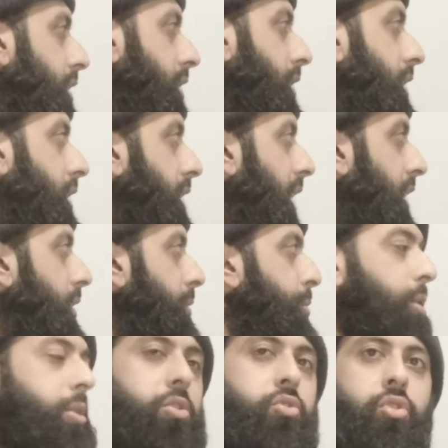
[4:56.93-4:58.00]
you can tell the
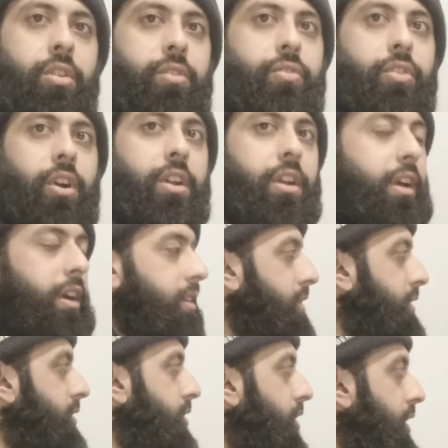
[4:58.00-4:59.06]
ball is running fine now,
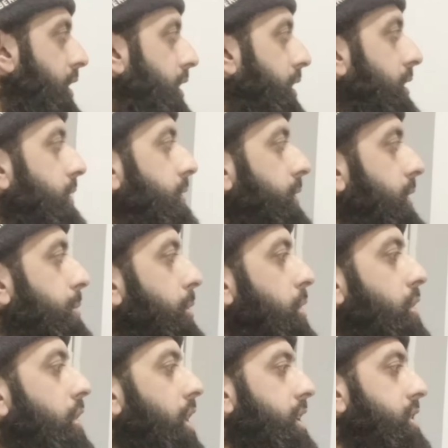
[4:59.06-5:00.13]
so the, the
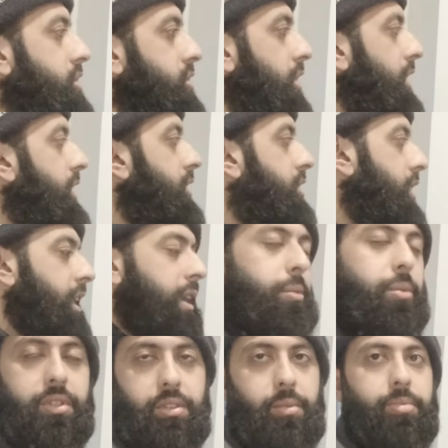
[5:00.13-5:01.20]
blue light is solid, so that
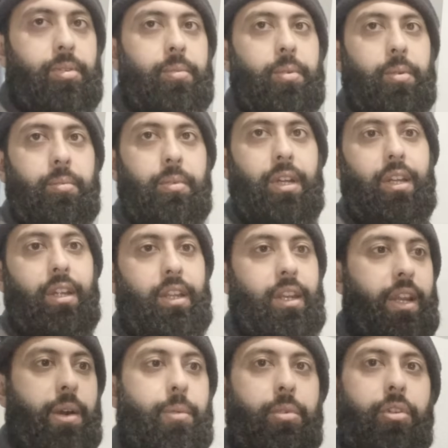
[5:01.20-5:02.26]
was the problem.
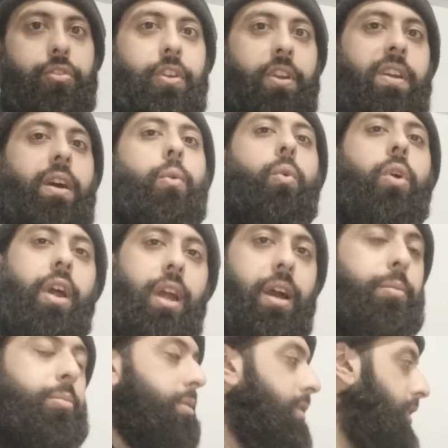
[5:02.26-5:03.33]
Now I'm going to figure out why it
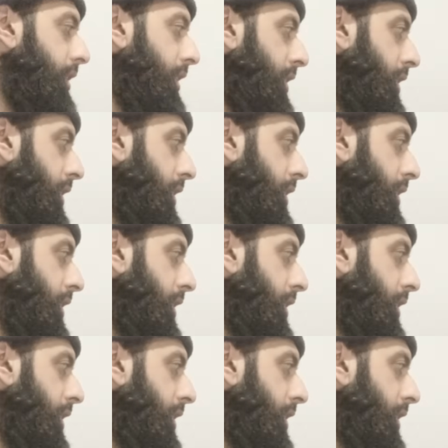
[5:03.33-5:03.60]
happened.